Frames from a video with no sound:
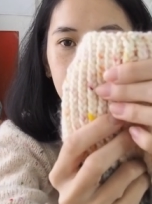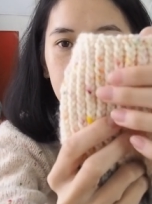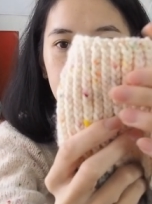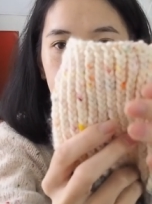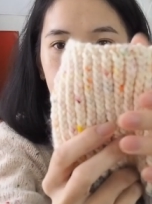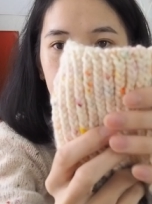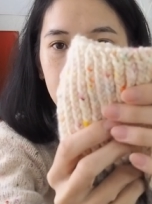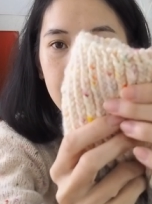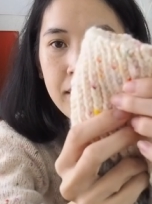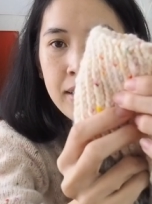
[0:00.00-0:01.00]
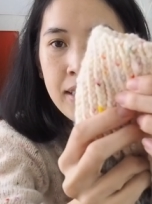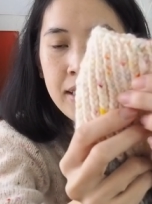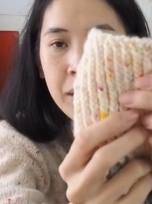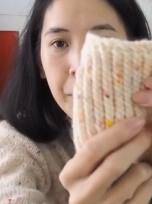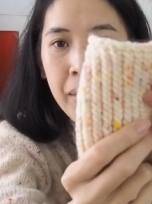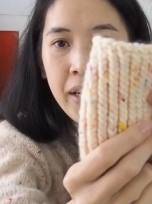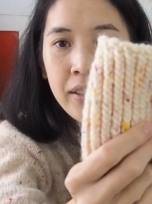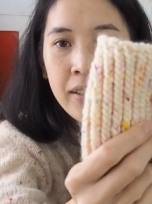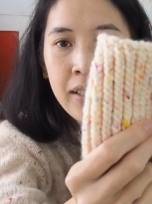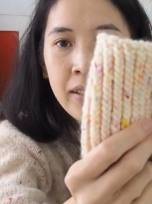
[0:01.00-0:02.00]
like it says in the
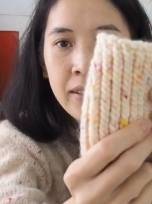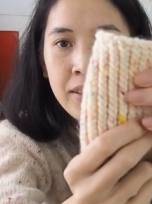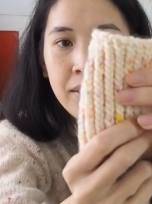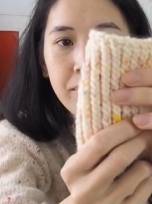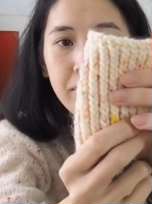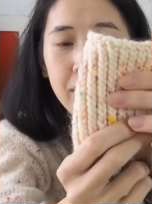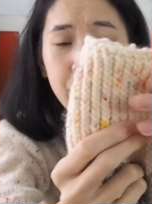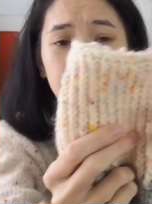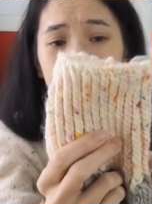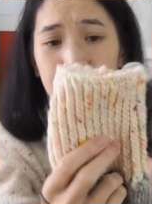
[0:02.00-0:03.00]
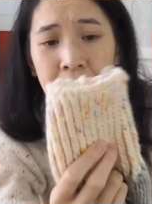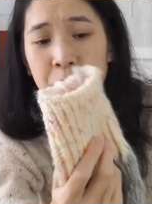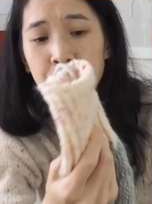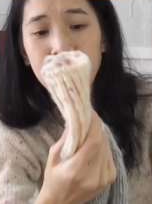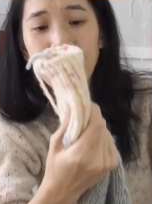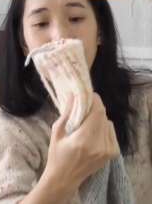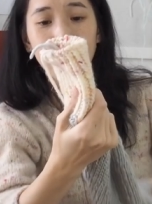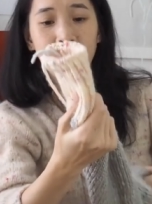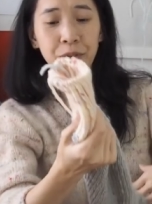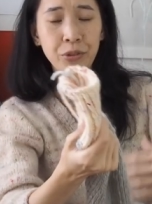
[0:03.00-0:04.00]
pattern and it, it's my first time doing it
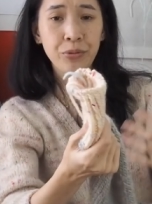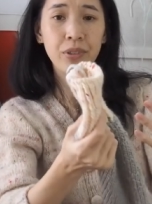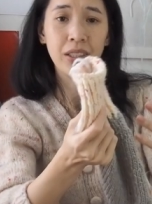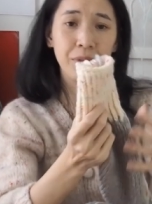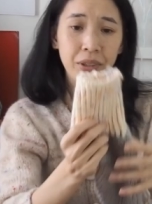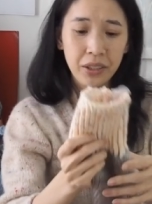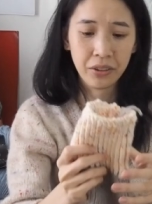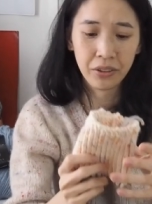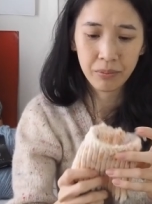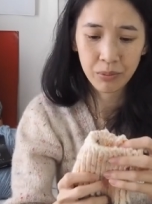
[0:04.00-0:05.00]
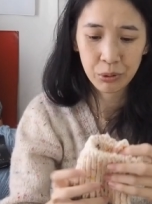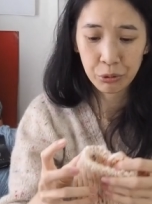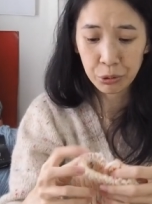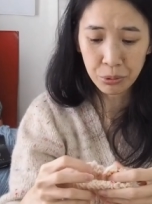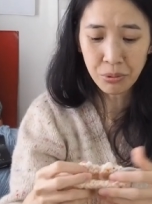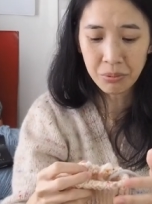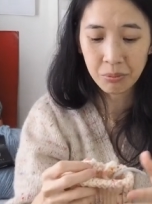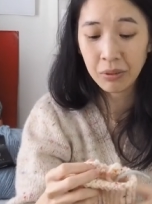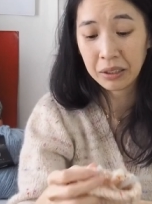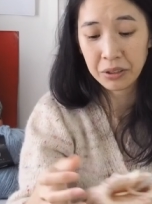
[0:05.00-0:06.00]
and I thought it was really really cool
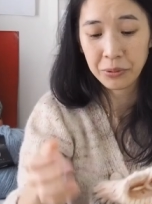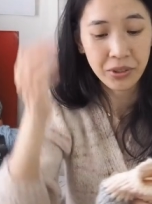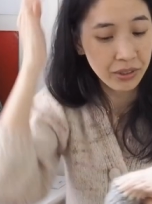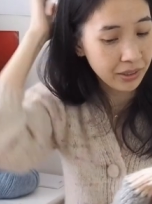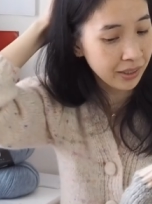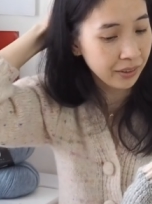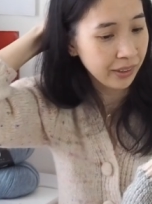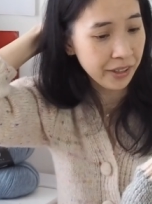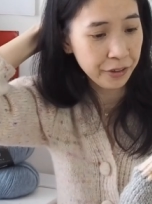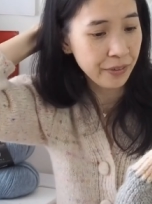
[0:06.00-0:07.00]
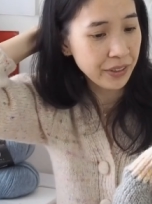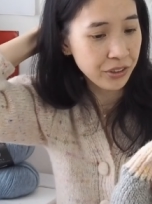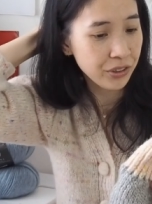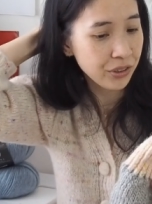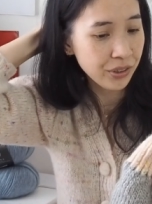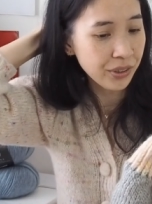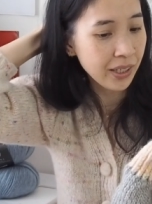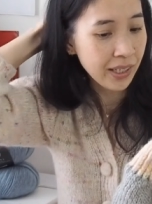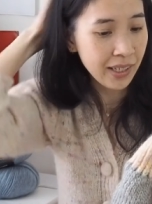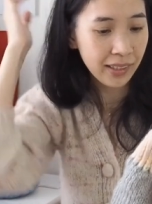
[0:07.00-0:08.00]
like it was kind of fun to do
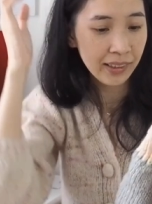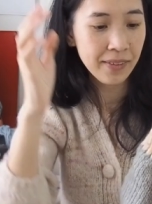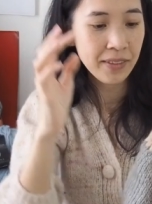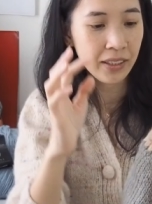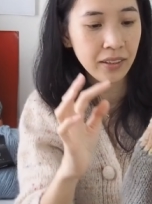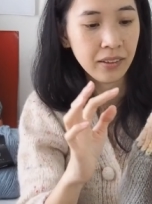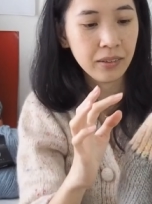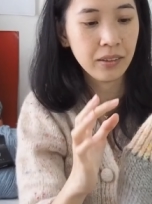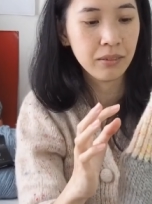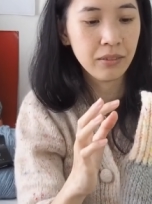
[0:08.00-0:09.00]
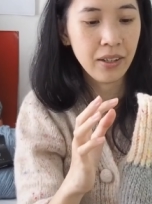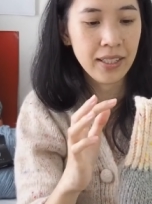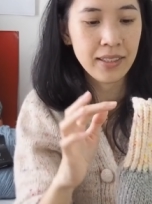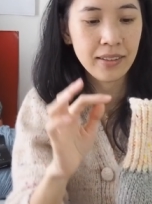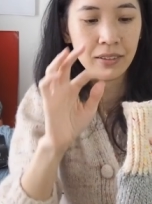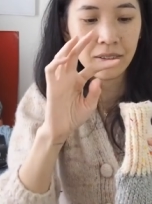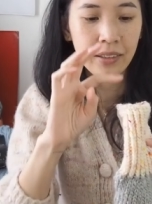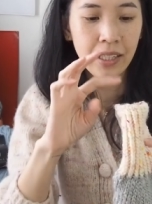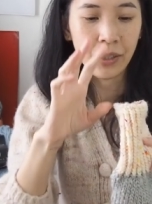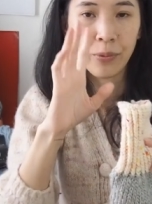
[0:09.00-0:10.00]
it leaves like a nice little
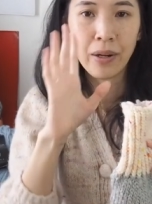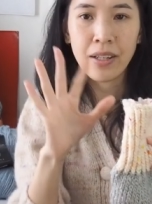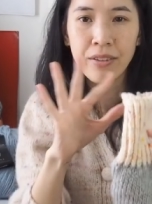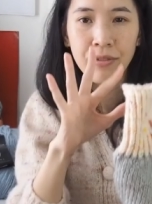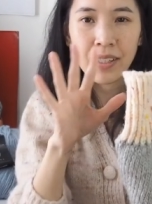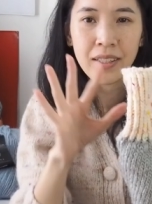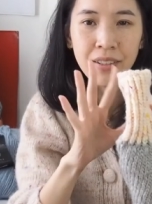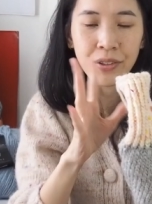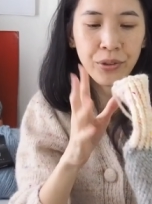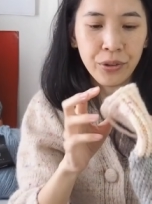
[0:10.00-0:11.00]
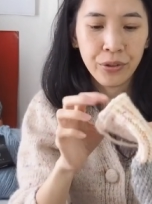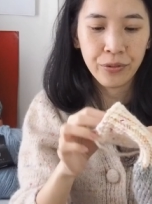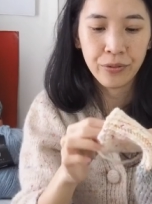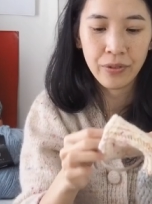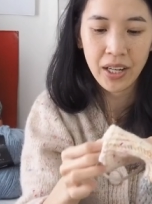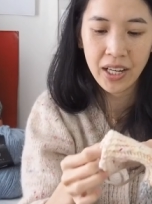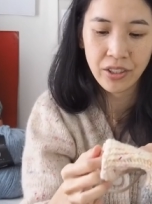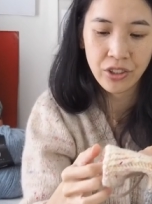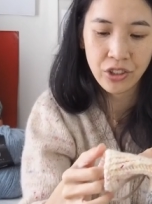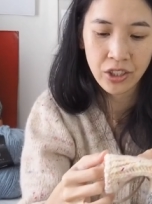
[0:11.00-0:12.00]
like wavy sort of
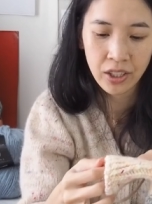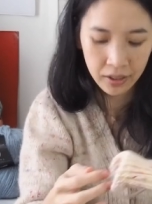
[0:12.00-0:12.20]
edge